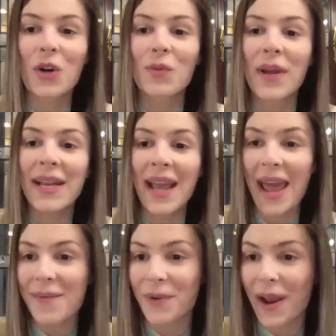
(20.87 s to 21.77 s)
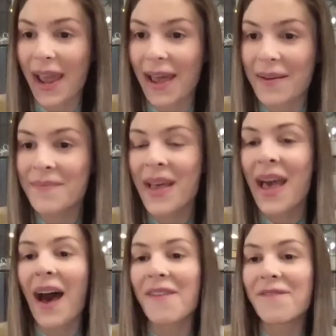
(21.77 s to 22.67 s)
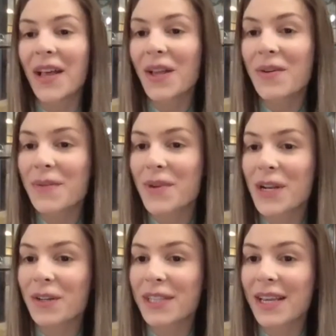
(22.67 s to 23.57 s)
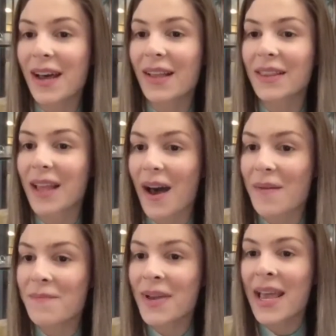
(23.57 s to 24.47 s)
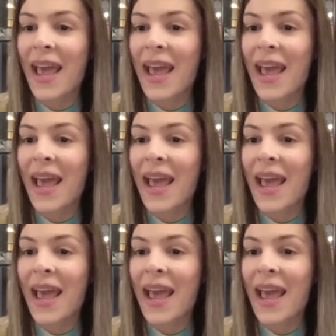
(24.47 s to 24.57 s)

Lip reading: Corrine Abraham, a fellow Emory nursing alum